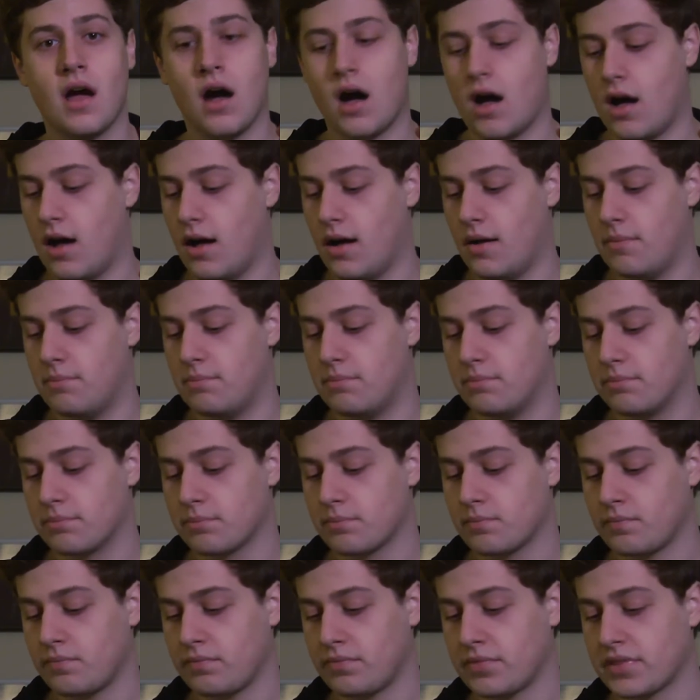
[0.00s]

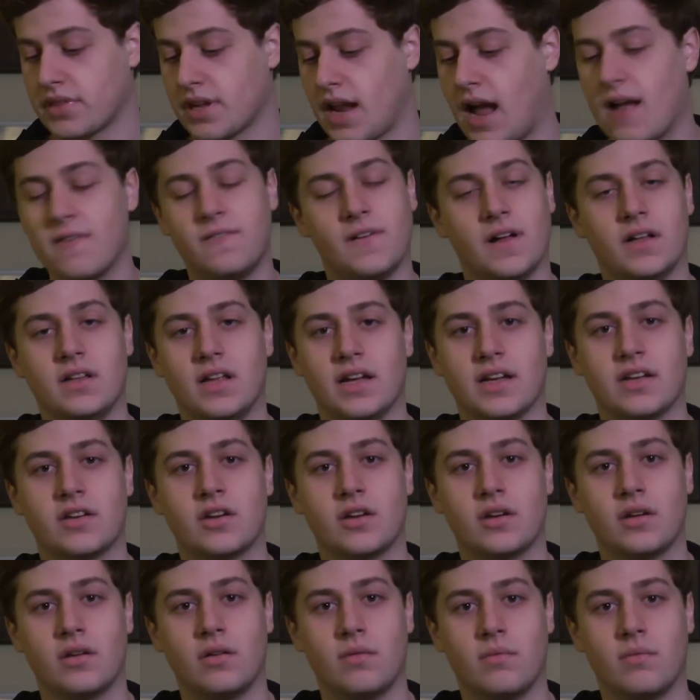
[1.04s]
I felt like